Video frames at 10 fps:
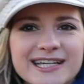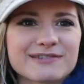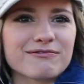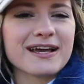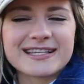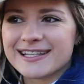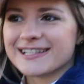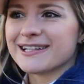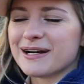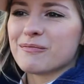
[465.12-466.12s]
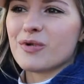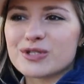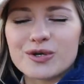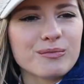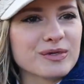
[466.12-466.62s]
his face in uh,
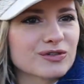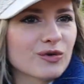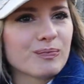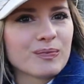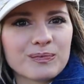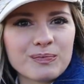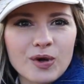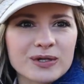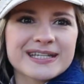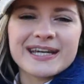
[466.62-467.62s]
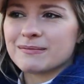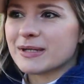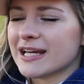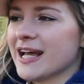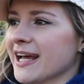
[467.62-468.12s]
Moscow metropolitan,
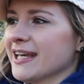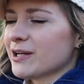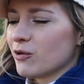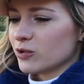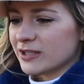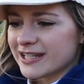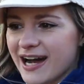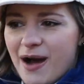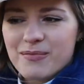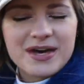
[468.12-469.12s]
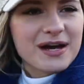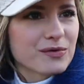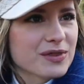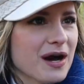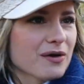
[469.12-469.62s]
but he couldn't come there
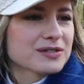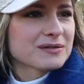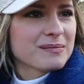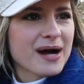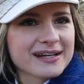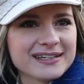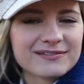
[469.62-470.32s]
without uh, my